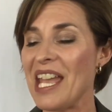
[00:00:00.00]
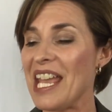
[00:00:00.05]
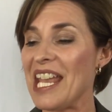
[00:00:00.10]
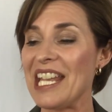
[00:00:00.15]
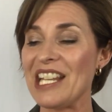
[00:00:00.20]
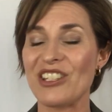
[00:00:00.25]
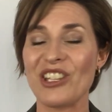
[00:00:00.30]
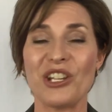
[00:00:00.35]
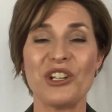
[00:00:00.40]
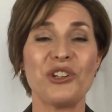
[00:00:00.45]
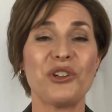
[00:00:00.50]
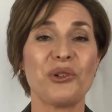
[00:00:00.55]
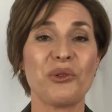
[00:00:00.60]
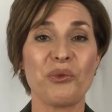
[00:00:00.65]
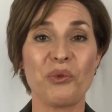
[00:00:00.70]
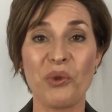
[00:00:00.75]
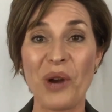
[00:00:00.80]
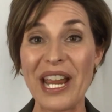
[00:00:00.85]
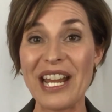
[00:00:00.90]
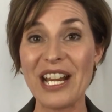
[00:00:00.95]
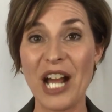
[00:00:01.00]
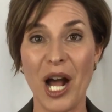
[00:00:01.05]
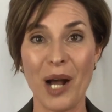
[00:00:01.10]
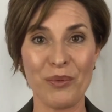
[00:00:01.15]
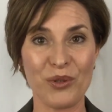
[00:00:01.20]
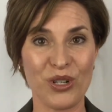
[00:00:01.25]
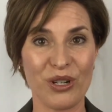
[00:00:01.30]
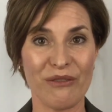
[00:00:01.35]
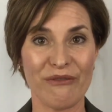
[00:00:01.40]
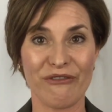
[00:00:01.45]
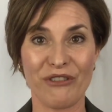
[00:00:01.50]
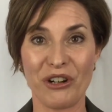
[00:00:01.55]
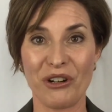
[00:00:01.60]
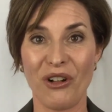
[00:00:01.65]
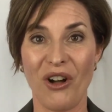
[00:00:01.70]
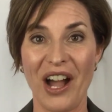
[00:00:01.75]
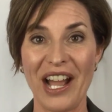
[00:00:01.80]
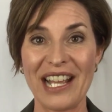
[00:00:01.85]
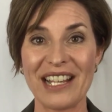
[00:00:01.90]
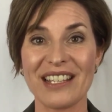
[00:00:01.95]
It's a great option for
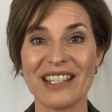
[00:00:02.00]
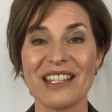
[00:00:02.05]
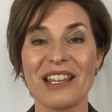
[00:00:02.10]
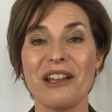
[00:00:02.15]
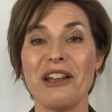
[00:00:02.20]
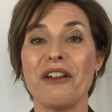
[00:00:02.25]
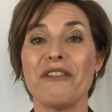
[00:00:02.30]
clients.